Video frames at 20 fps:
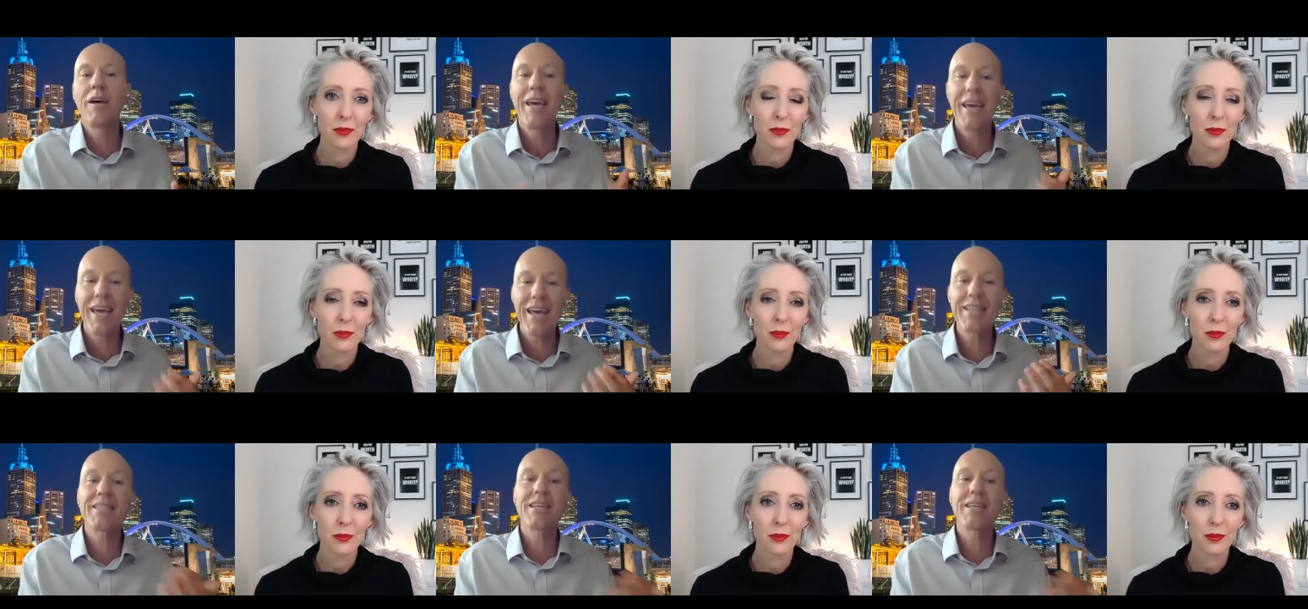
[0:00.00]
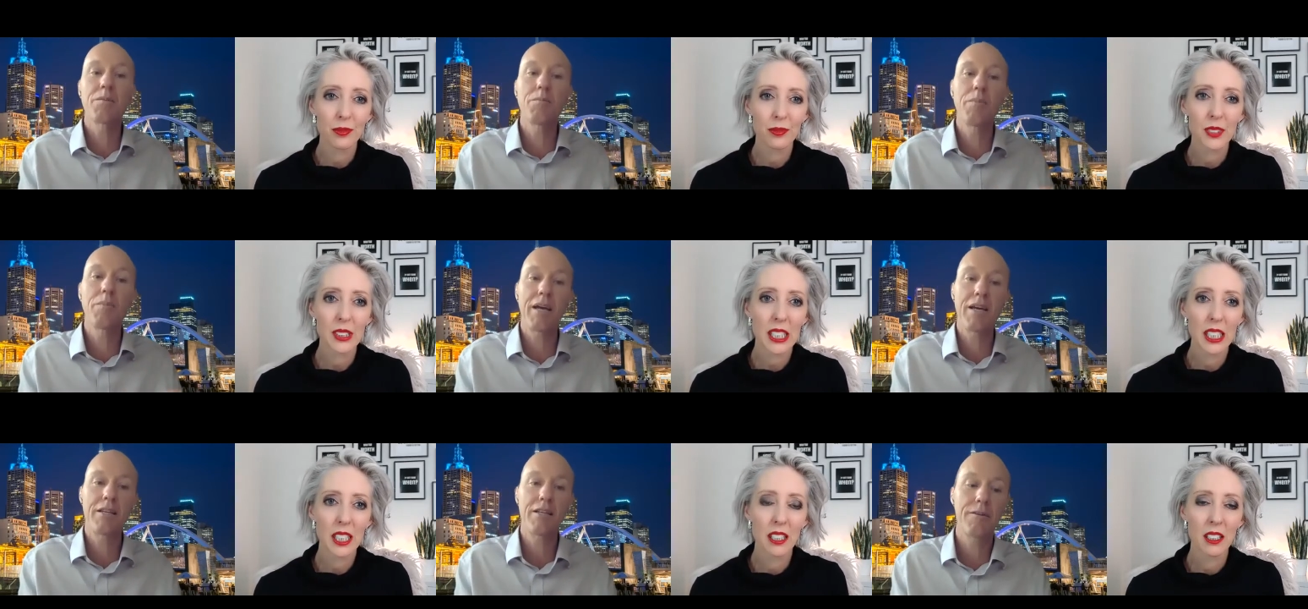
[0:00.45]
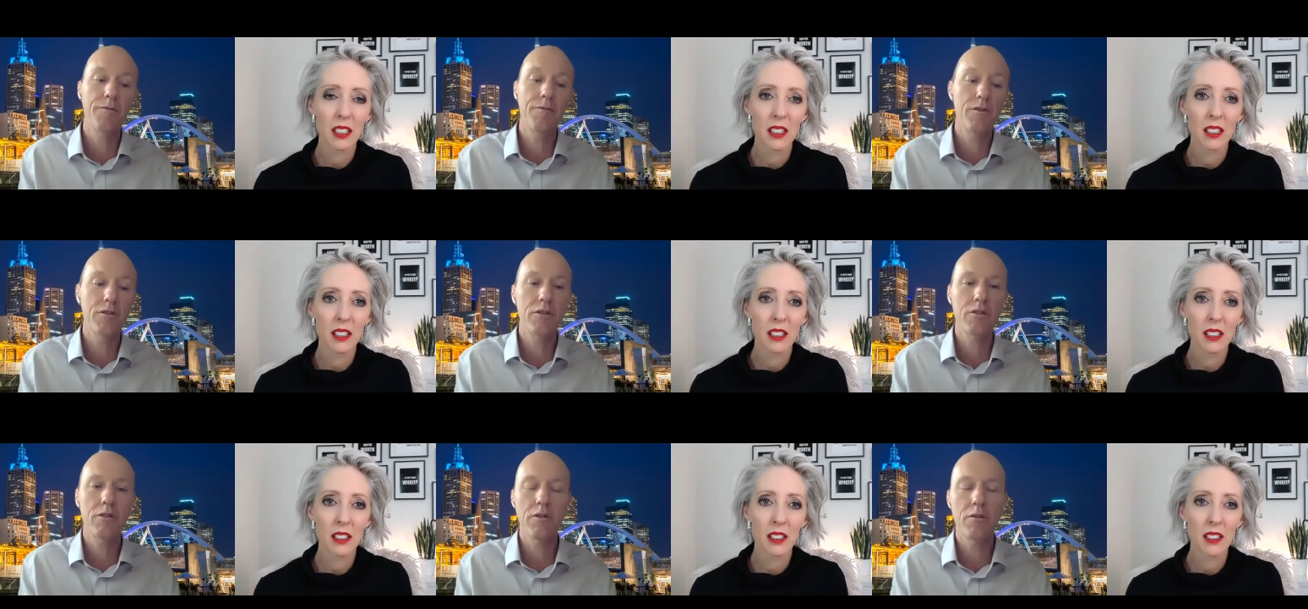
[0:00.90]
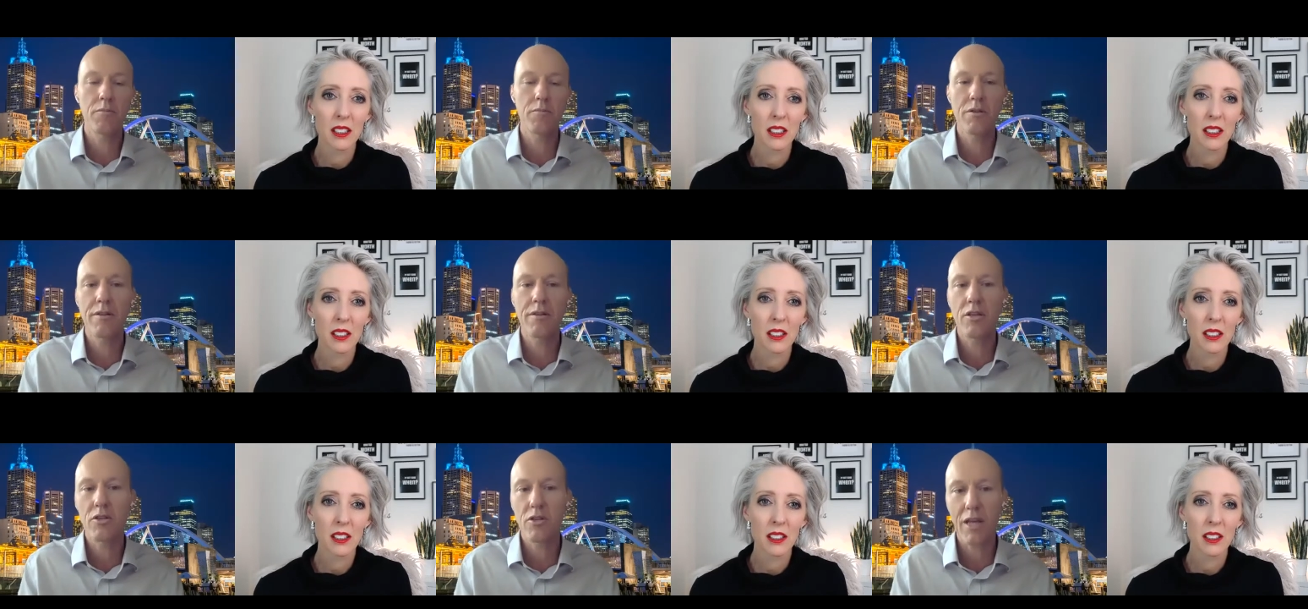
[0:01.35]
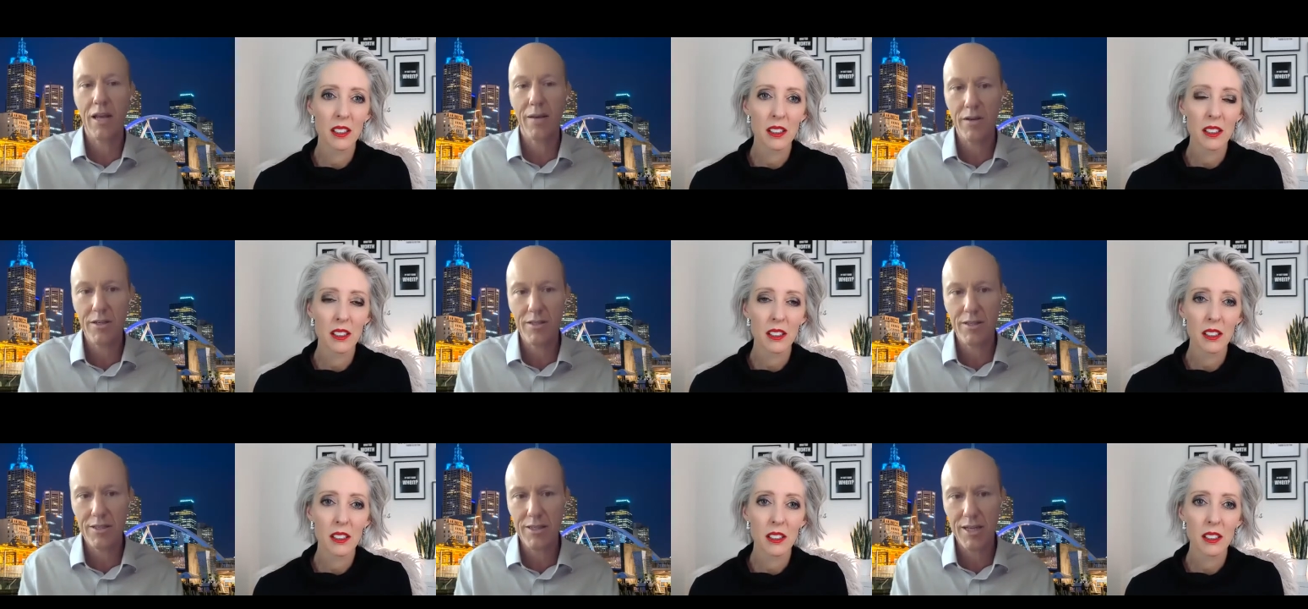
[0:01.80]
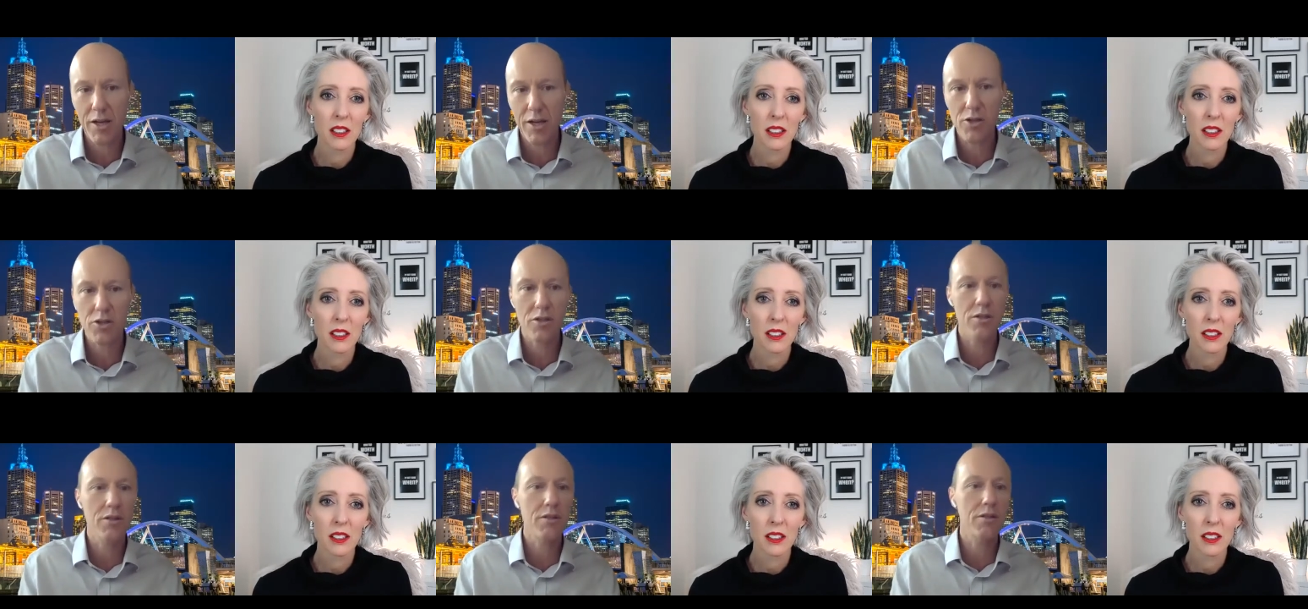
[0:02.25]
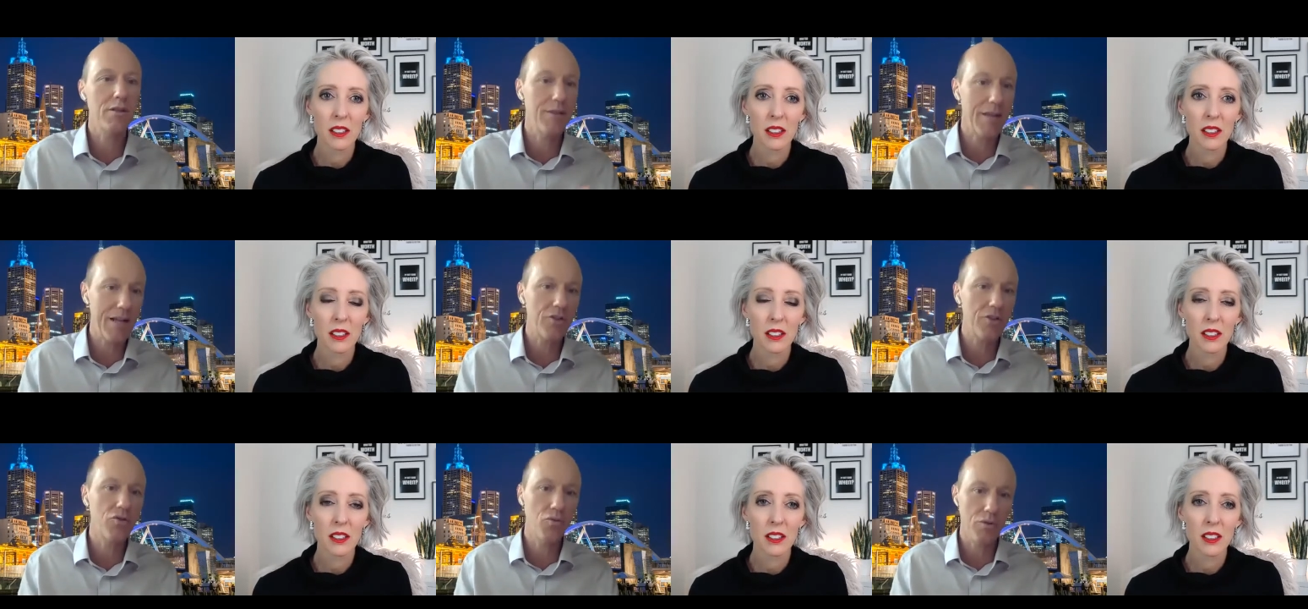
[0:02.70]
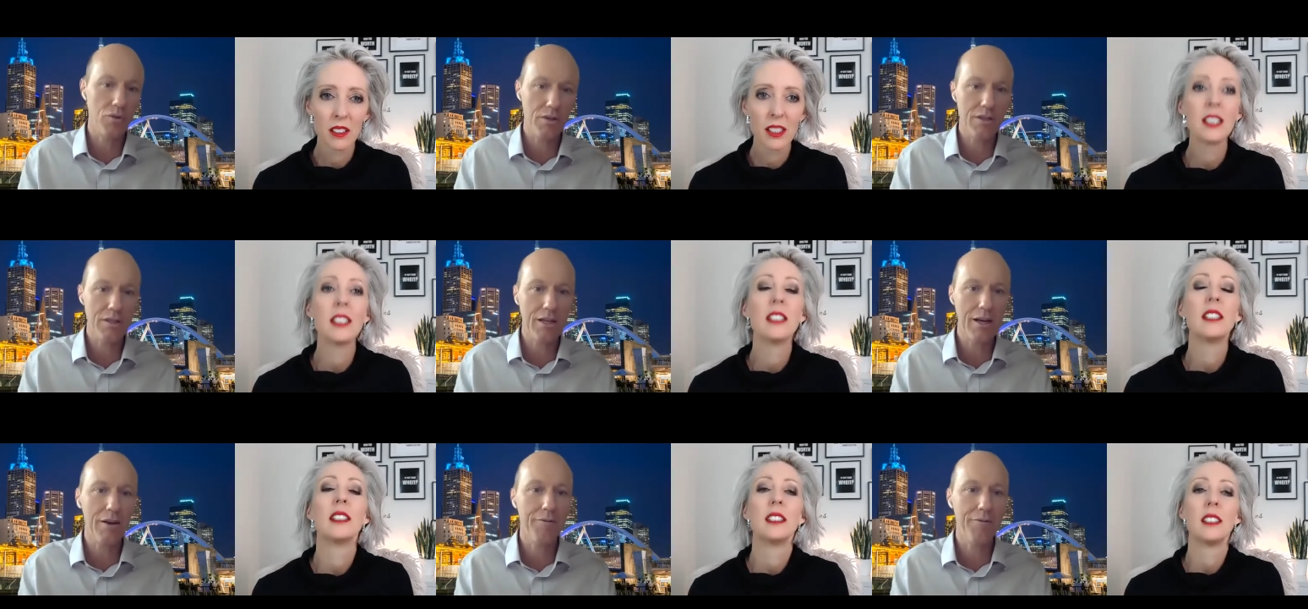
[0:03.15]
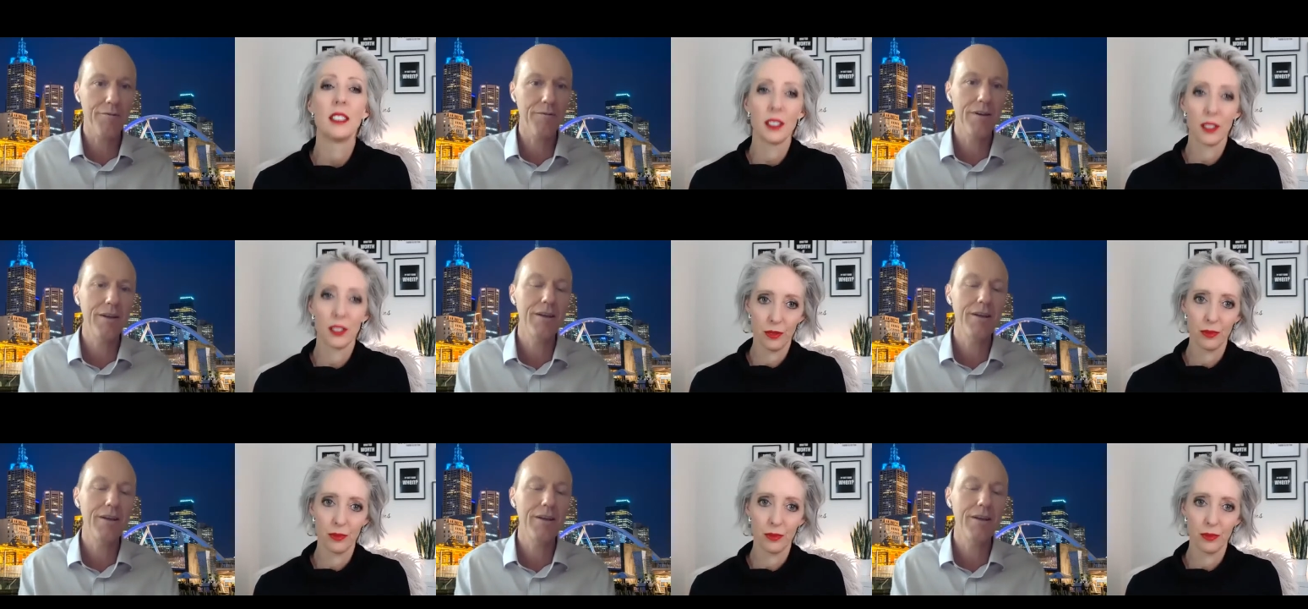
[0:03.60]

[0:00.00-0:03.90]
Speaker 1: It does make a difference in terms of their savings intentions and that sort of stuff.